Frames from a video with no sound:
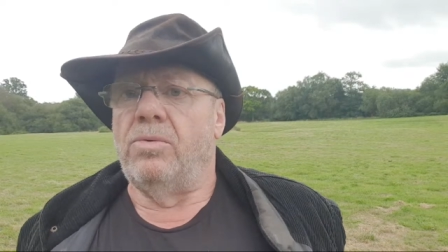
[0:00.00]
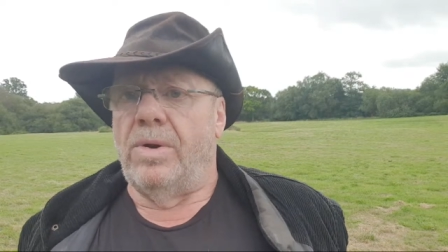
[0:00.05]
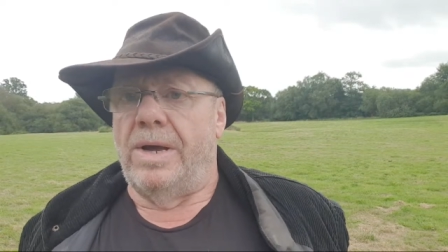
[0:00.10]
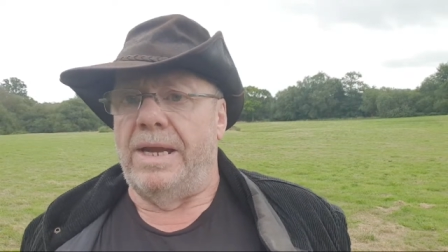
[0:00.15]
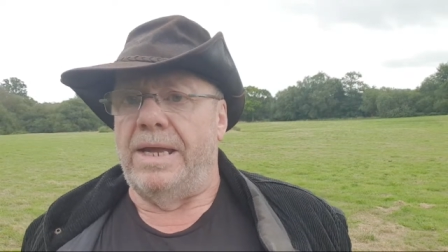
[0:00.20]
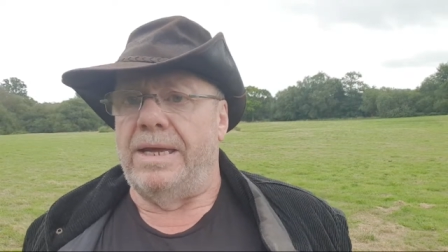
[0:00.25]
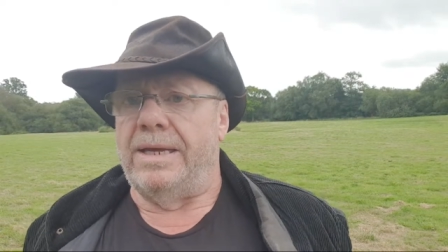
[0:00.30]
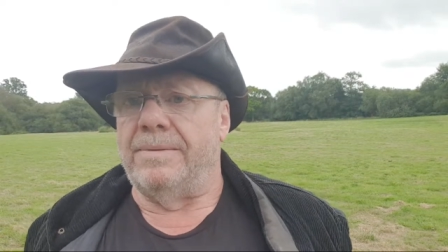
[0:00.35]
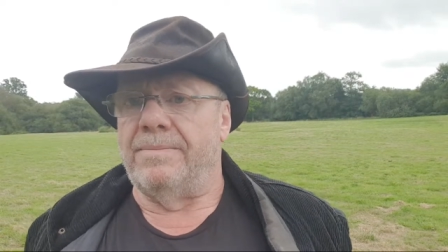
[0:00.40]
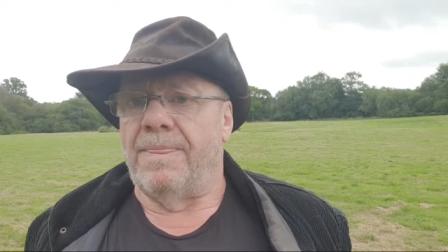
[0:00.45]

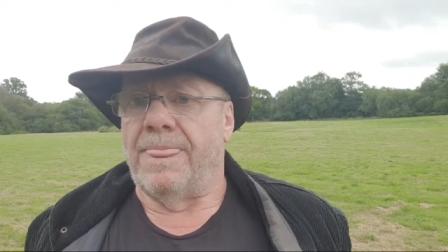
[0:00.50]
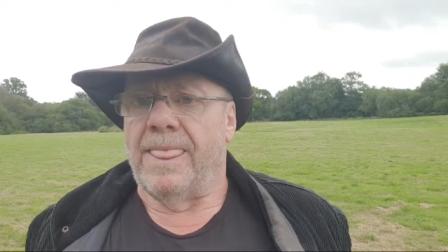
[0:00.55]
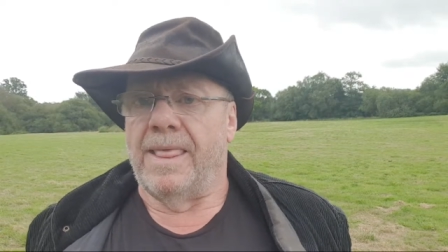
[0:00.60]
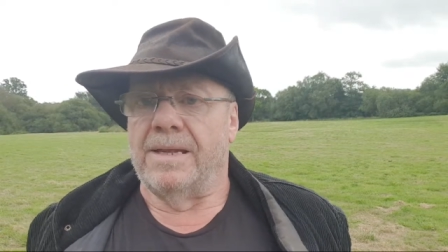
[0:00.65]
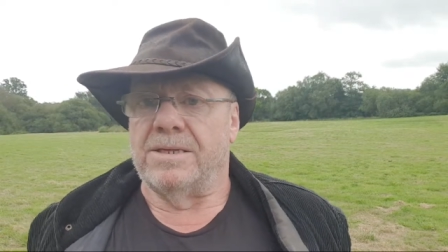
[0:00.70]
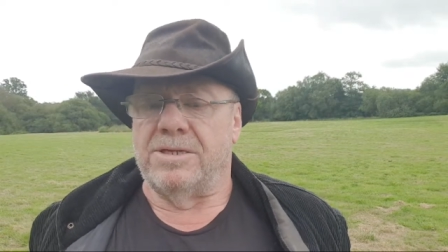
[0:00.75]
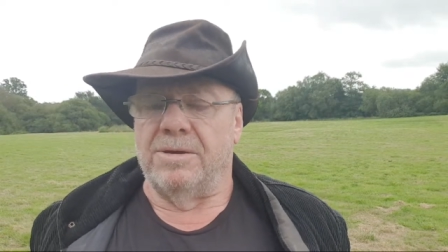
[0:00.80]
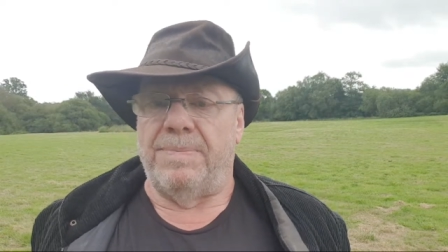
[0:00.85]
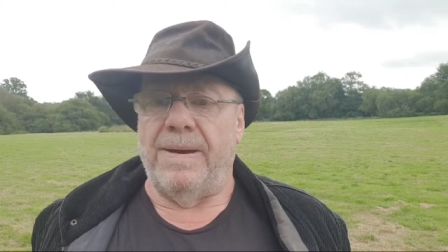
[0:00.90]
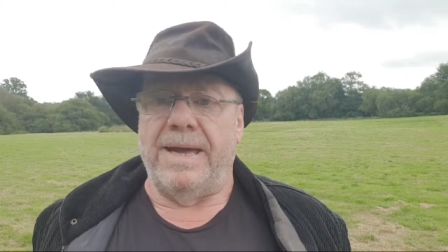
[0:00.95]
willing
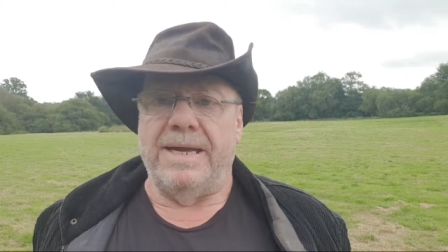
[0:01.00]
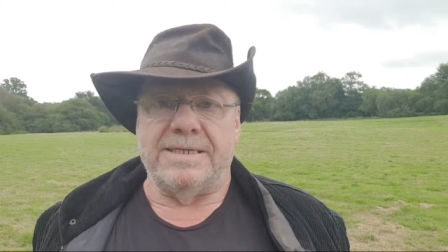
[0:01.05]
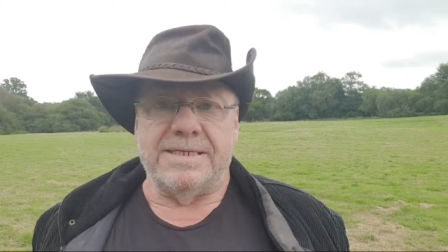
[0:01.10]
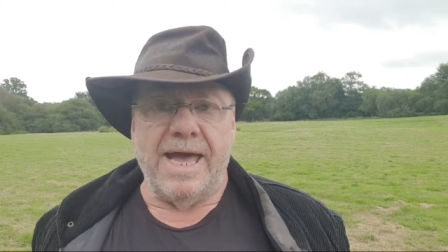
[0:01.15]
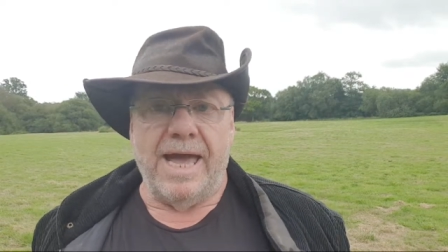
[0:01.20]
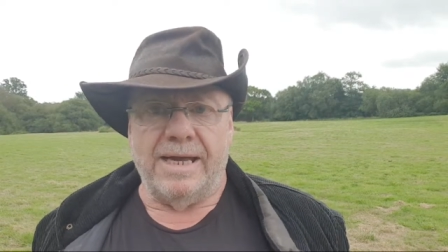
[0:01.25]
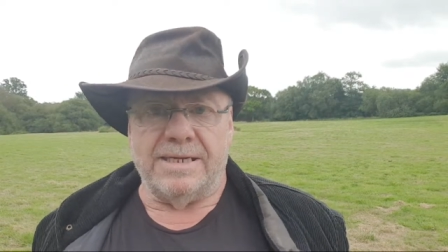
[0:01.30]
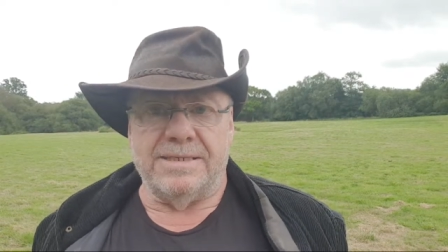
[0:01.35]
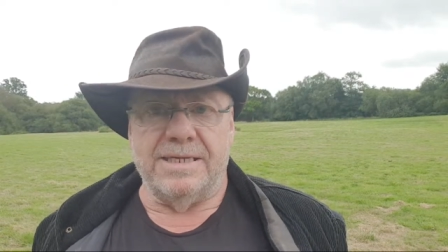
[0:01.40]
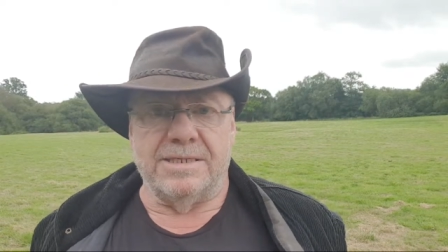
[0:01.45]
to pay
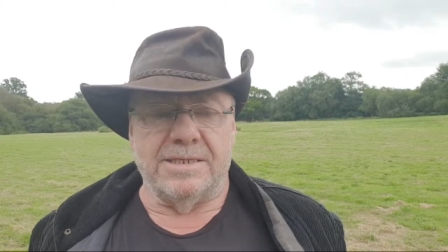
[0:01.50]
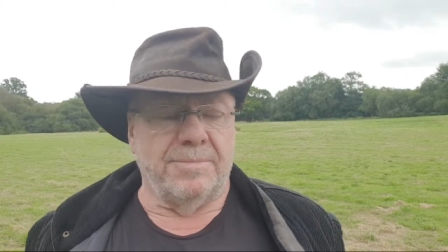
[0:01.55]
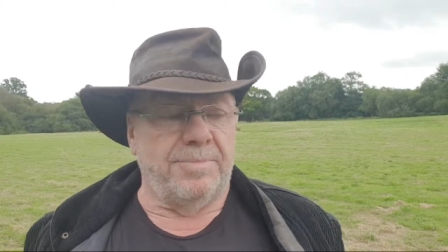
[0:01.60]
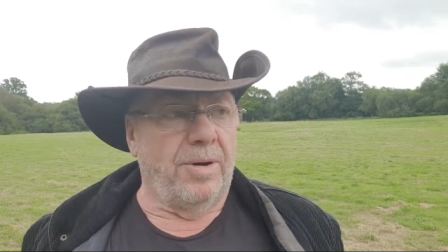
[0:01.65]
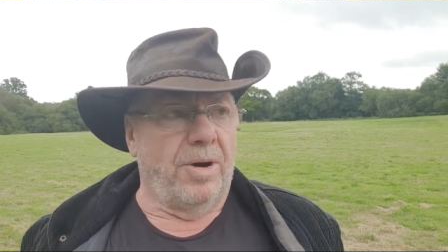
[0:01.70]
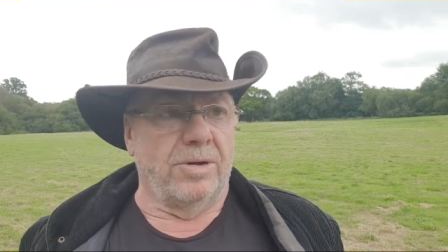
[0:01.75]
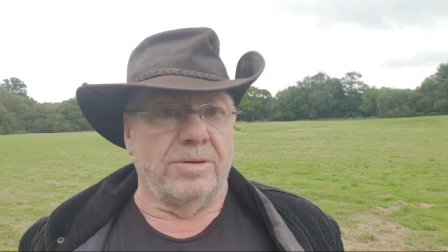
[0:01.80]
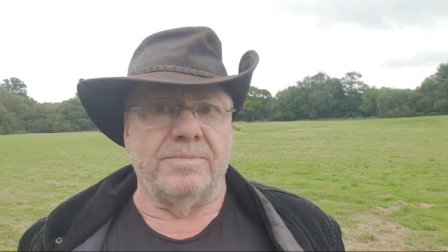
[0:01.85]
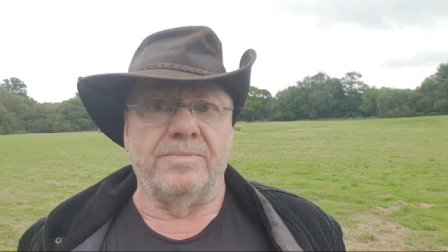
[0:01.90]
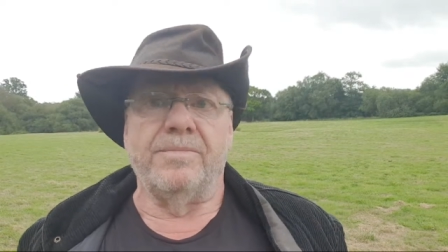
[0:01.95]
taxes
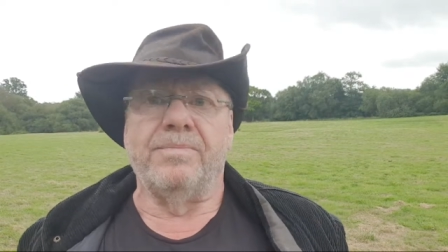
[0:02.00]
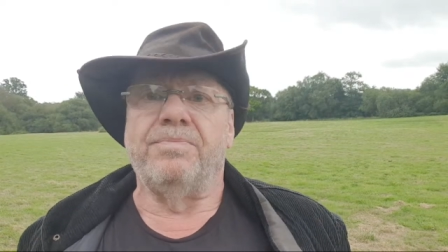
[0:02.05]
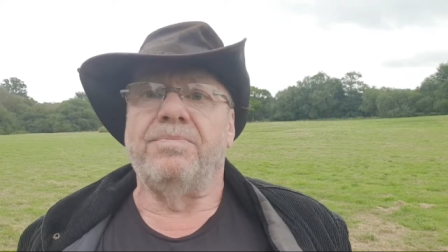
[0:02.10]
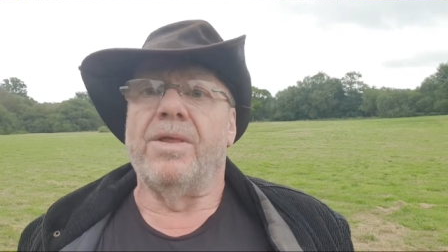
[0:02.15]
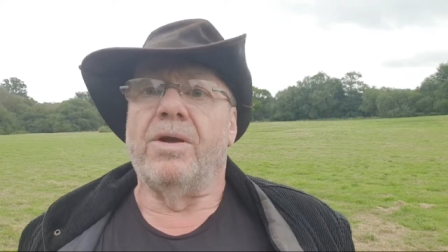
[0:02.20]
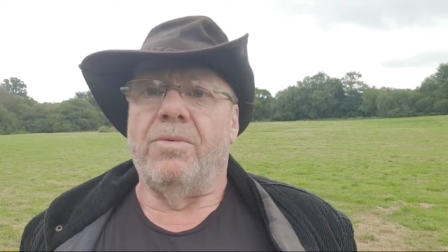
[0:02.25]
upon,